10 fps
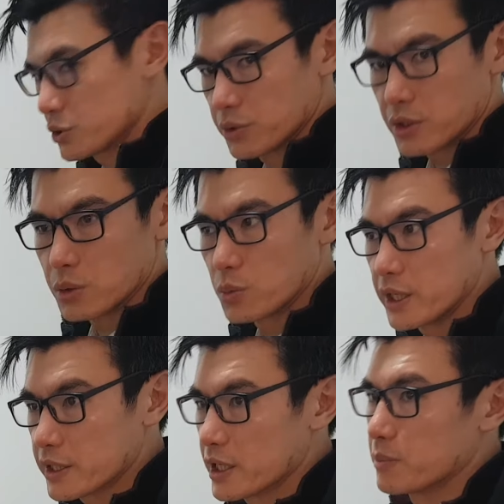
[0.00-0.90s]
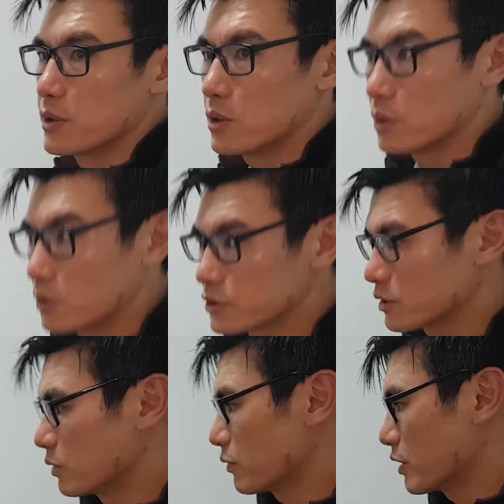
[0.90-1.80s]
sure that they're working, but
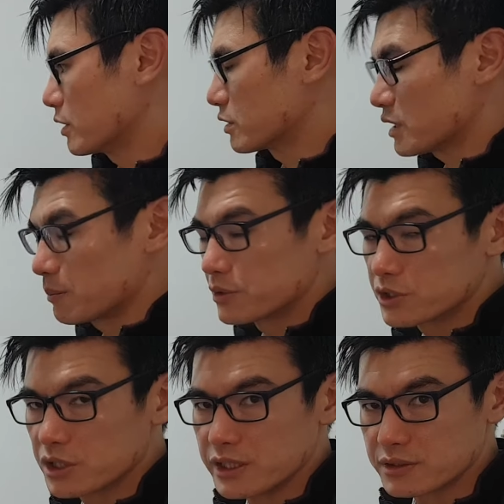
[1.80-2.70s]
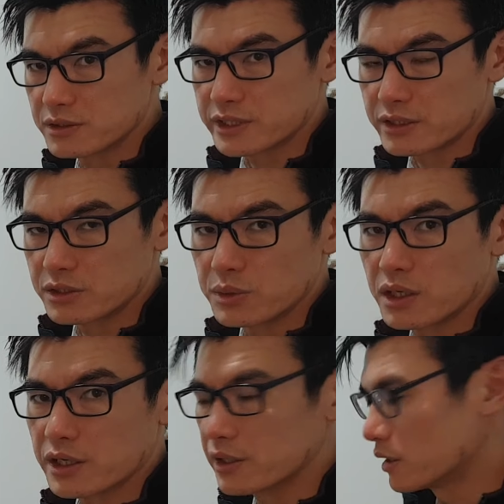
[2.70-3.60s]
also that the temperature isn't set too
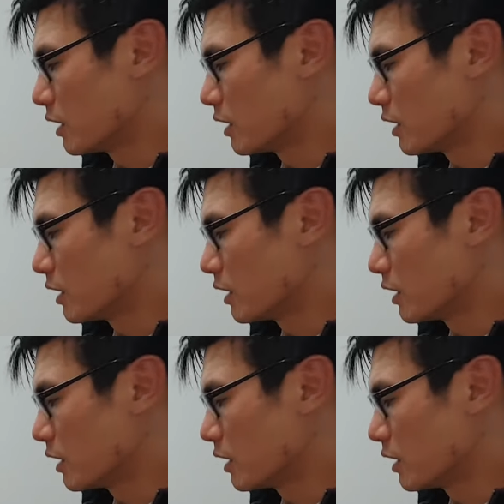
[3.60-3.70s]
high,